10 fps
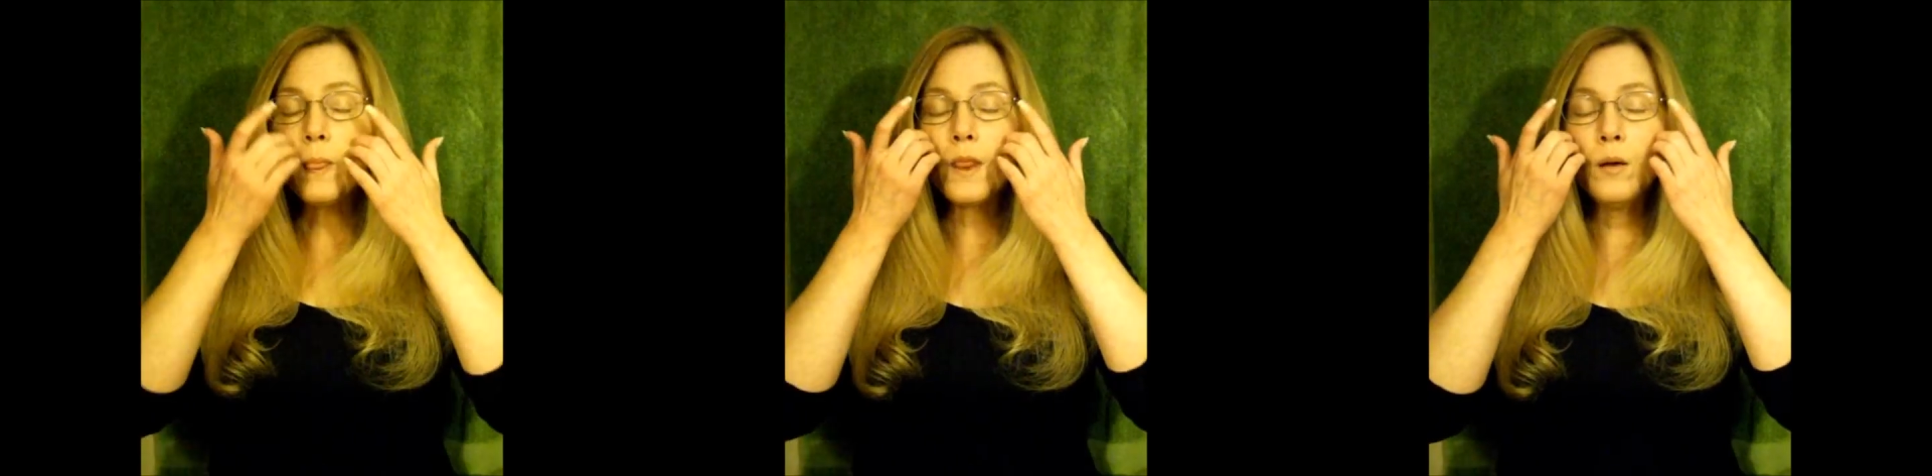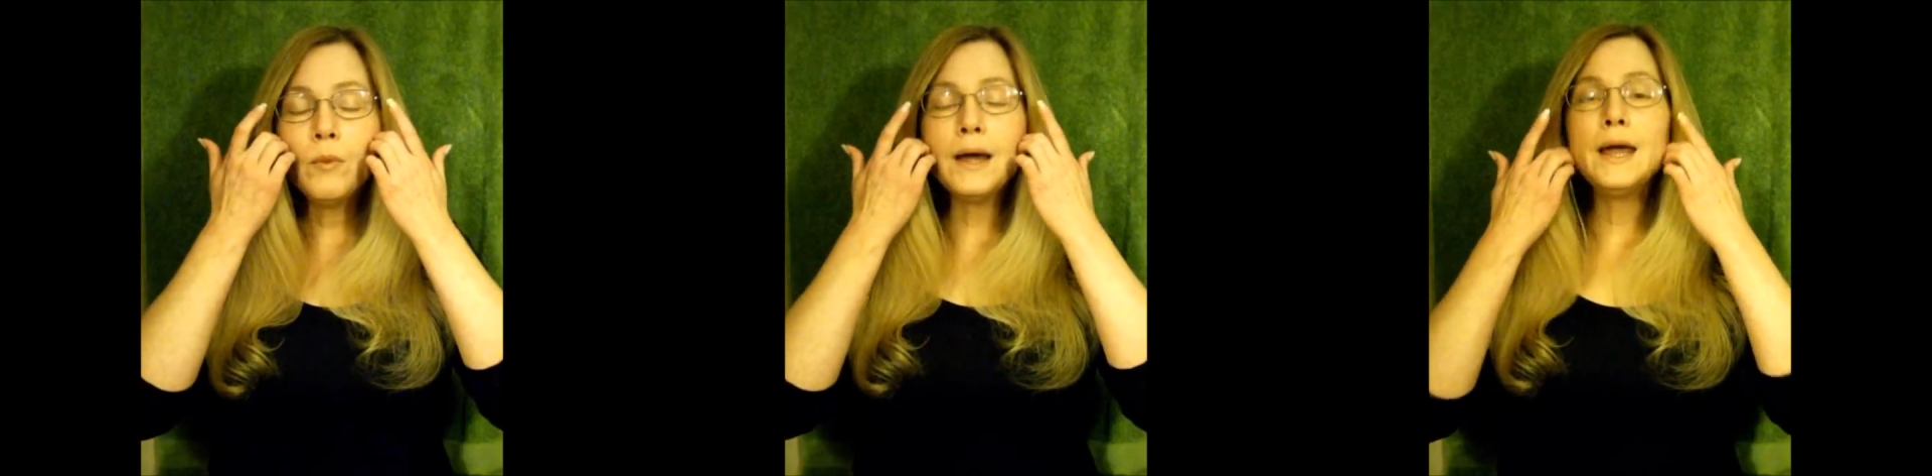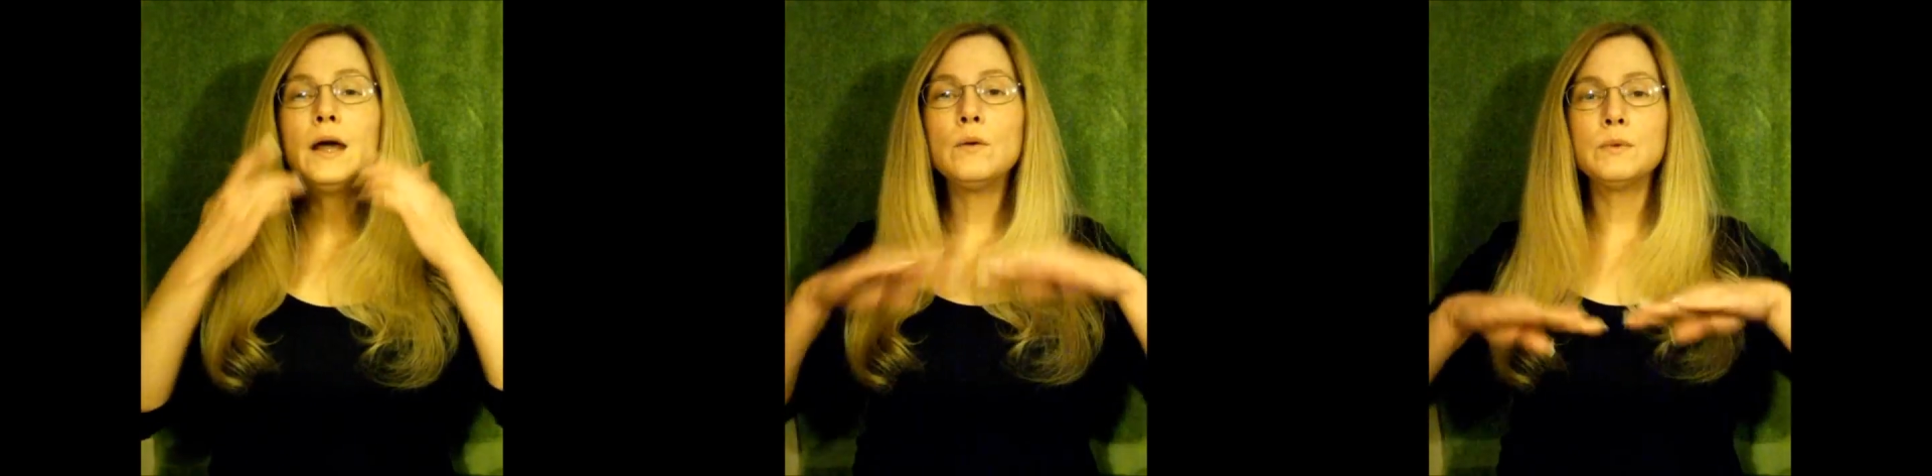my
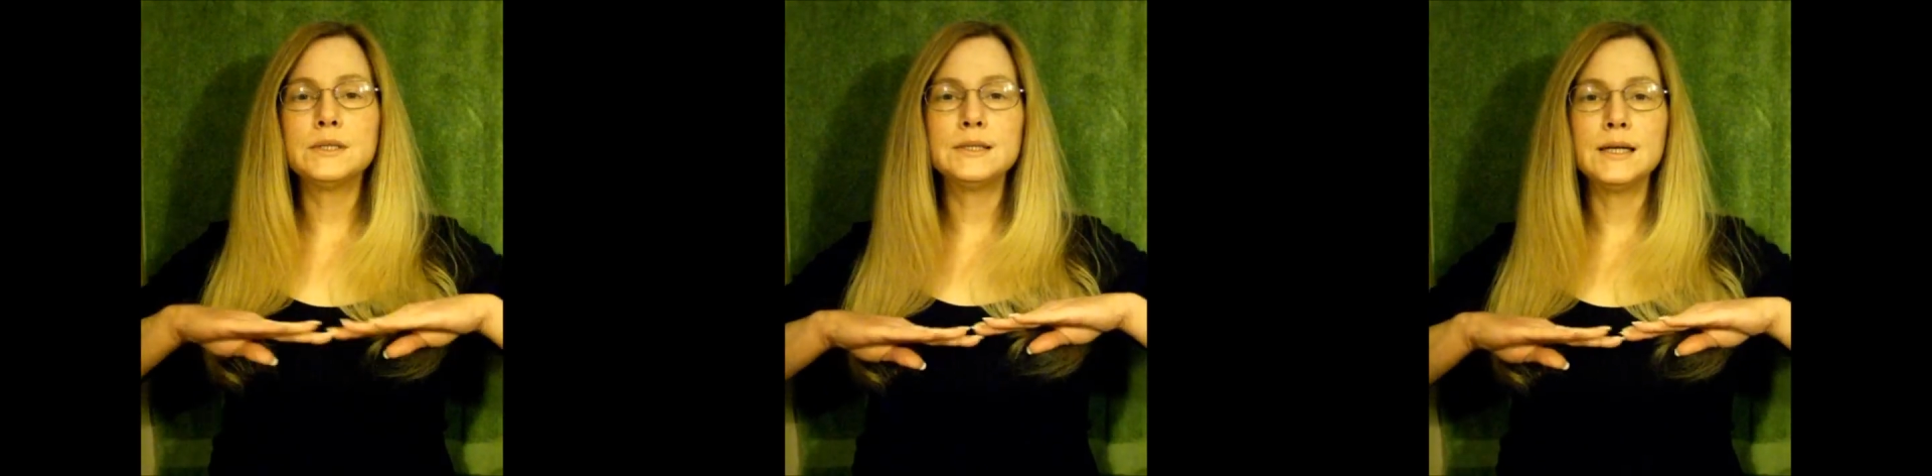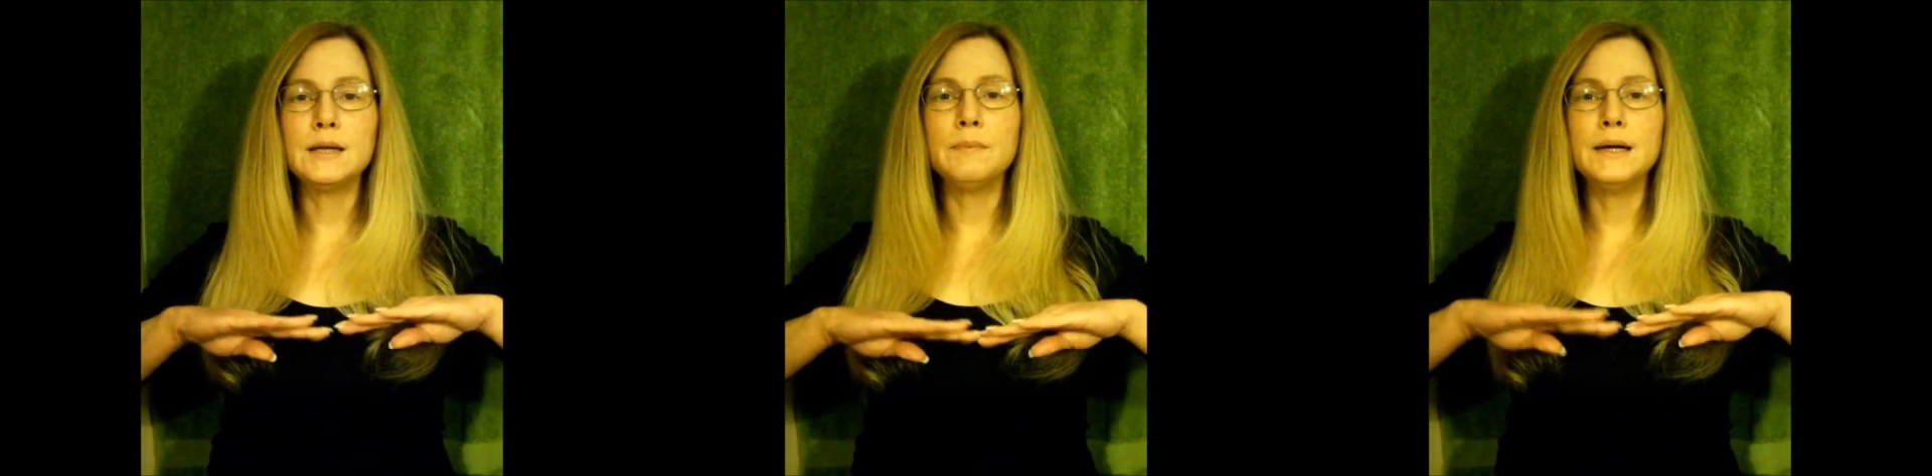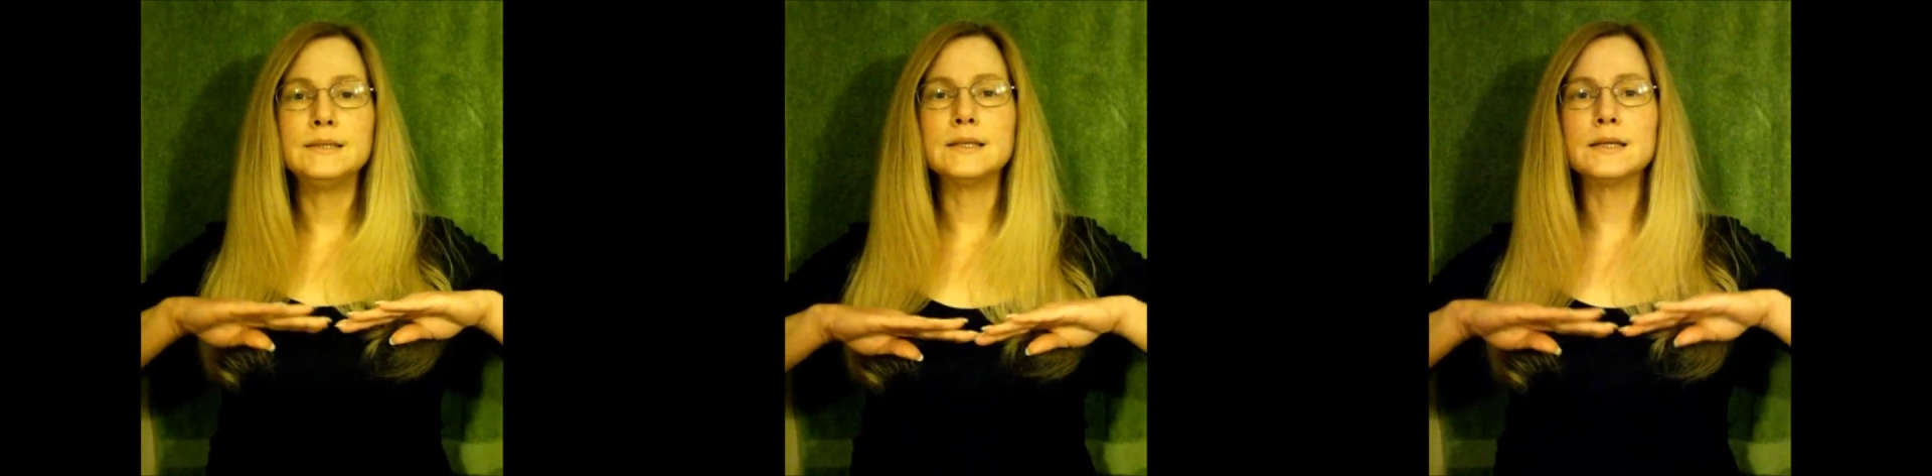hair was sitting
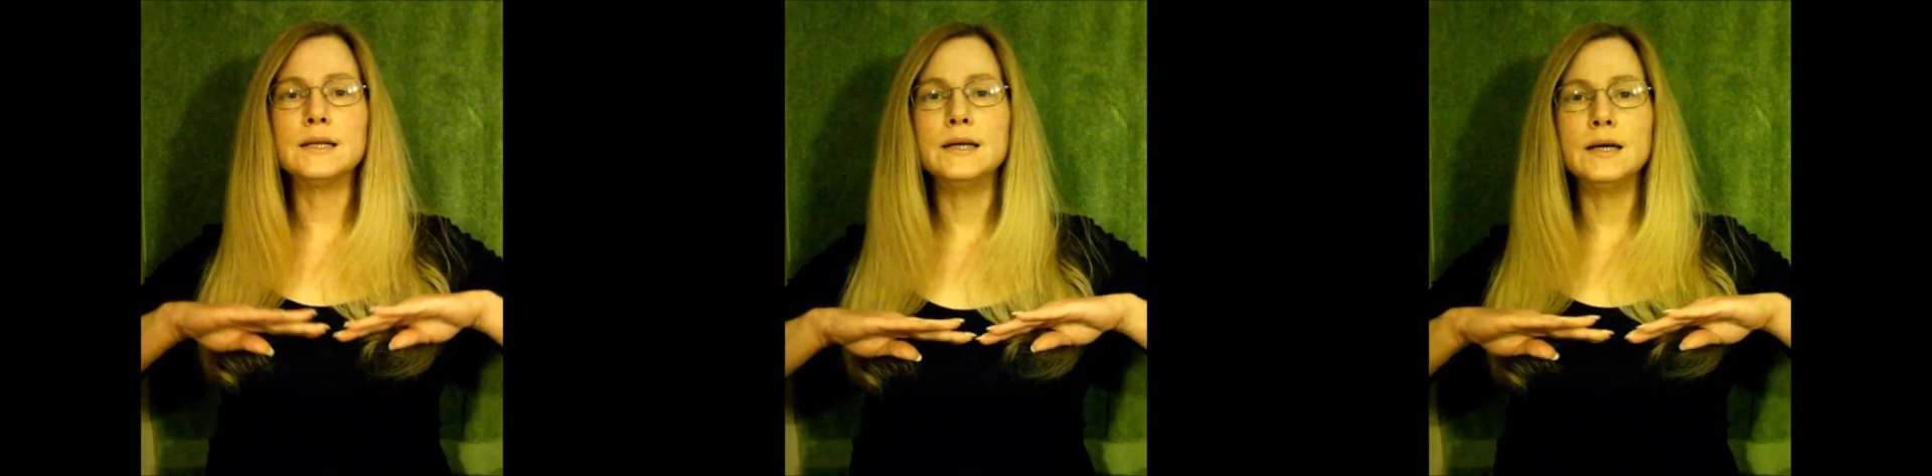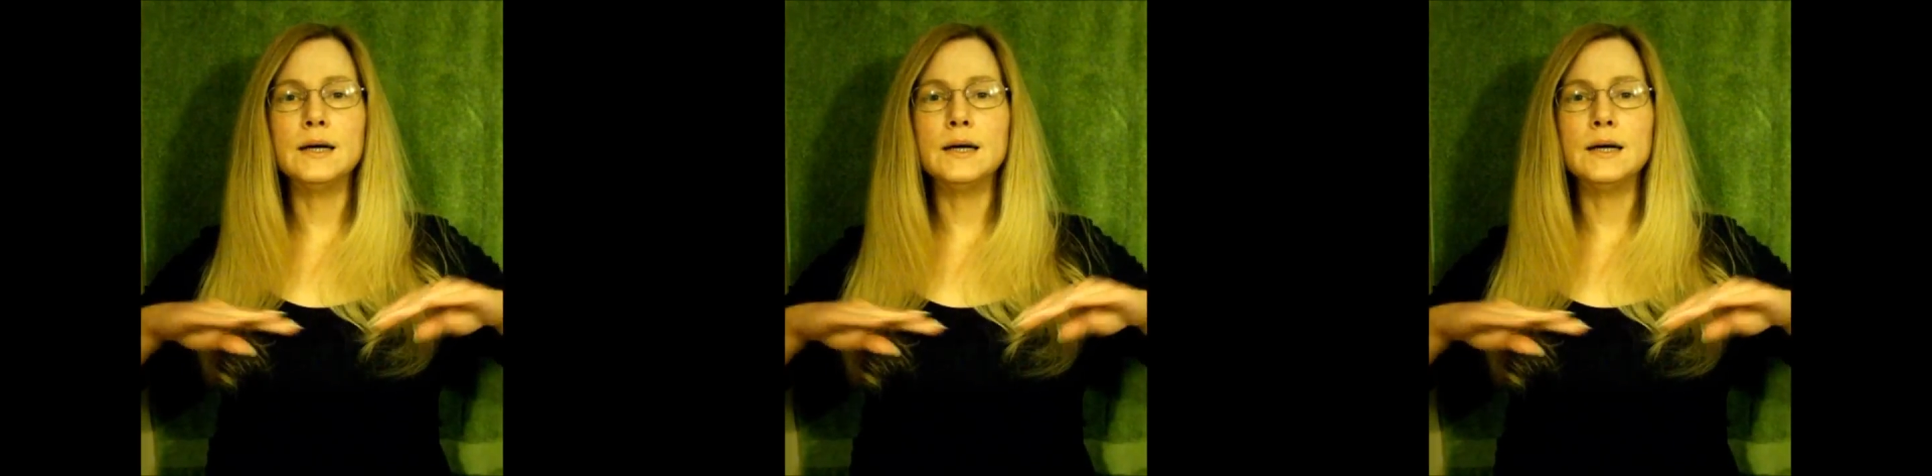basically